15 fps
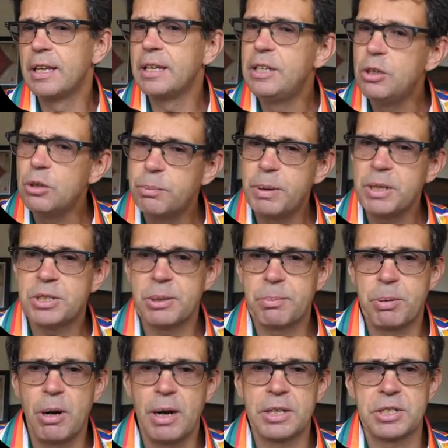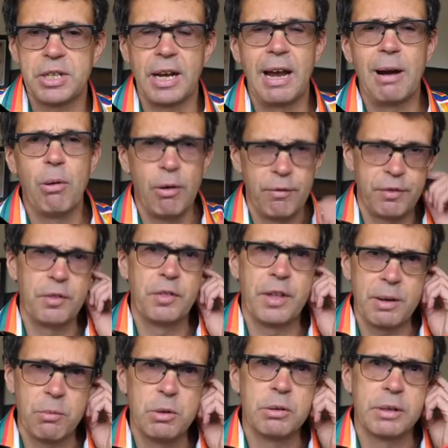you'd be surprised at how often
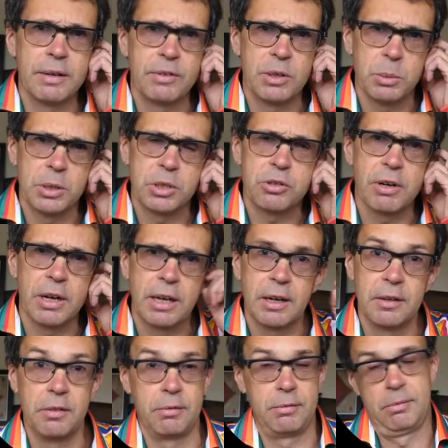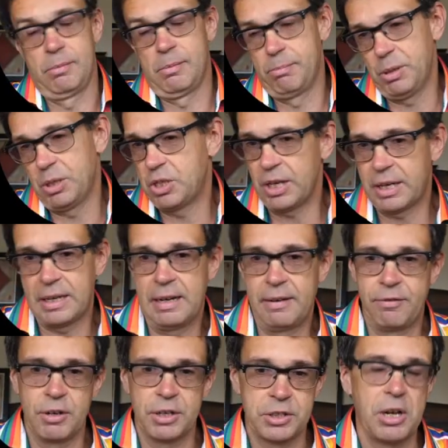they will give you a trick. And particularly,
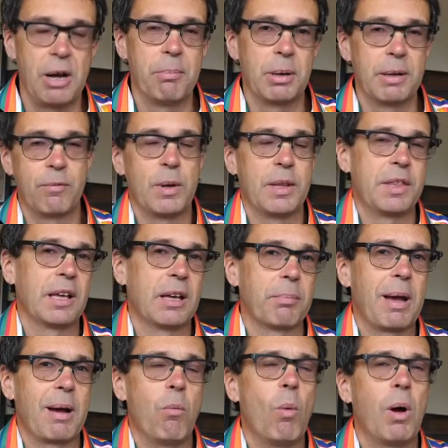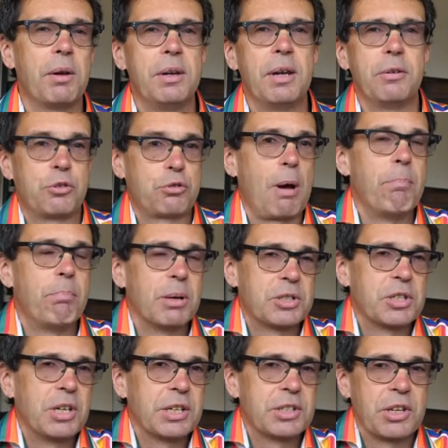for example, if we think about one no trump
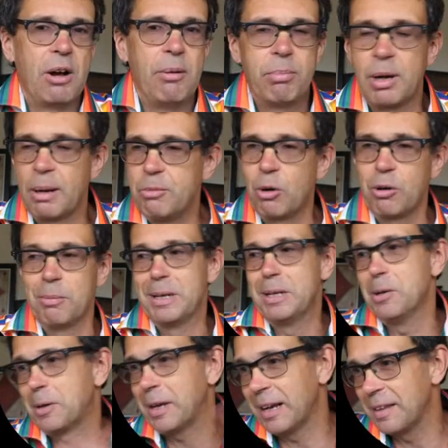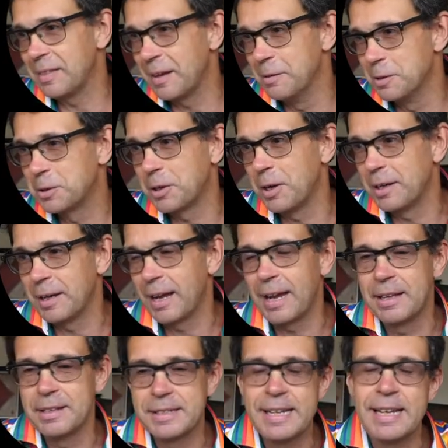as an example, I'm not going to be looking at those kind of
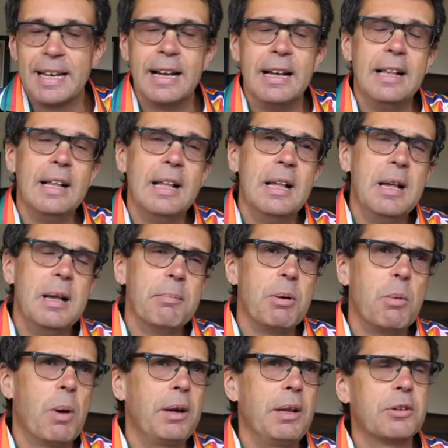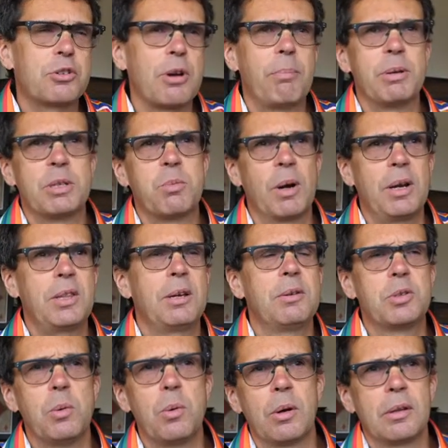hands here, but one no trump is one of
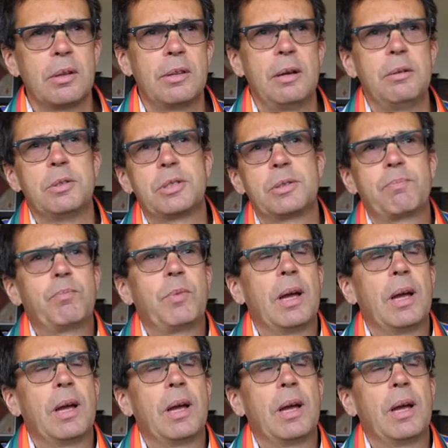those